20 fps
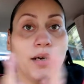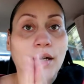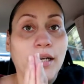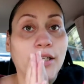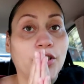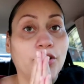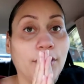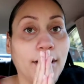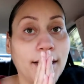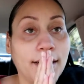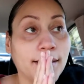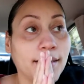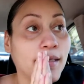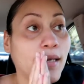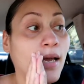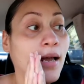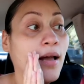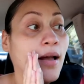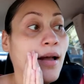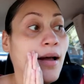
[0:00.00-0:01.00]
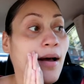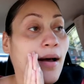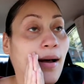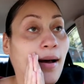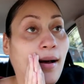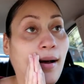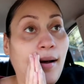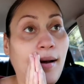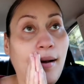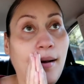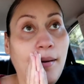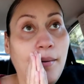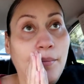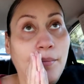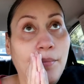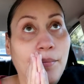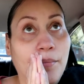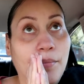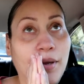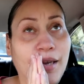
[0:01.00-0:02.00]
address,
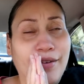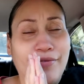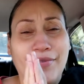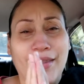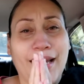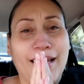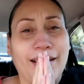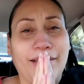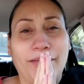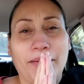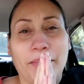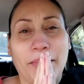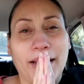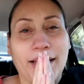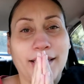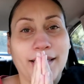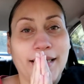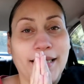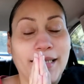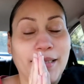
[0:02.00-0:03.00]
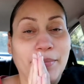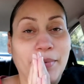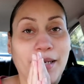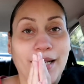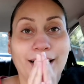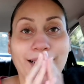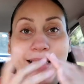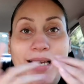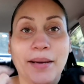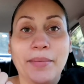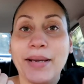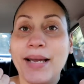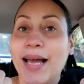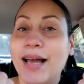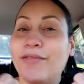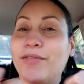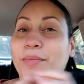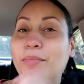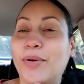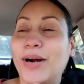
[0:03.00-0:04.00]
if that even makes sense, because I be
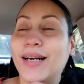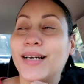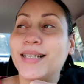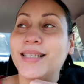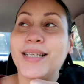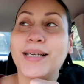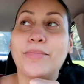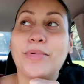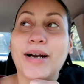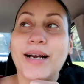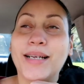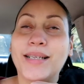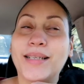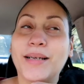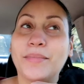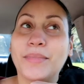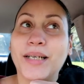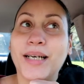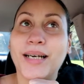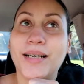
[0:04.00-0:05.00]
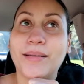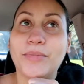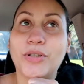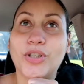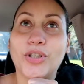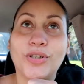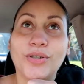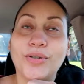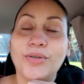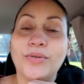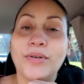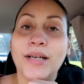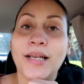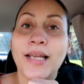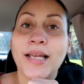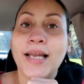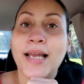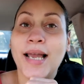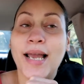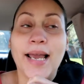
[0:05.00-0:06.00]
having pregnancy brain sometimes too,
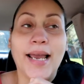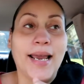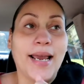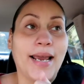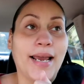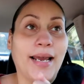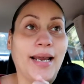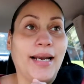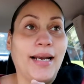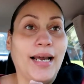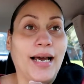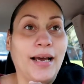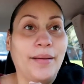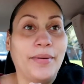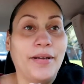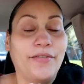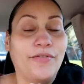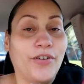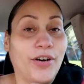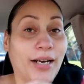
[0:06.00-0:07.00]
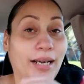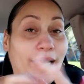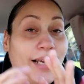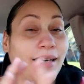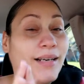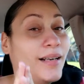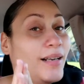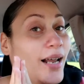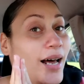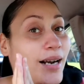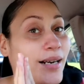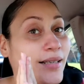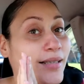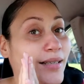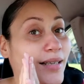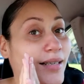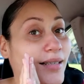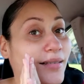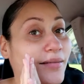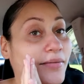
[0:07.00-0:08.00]
and I be forgetting a lot of
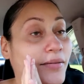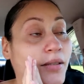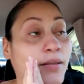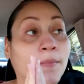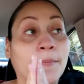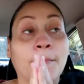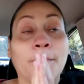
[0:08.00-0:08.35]
stuff.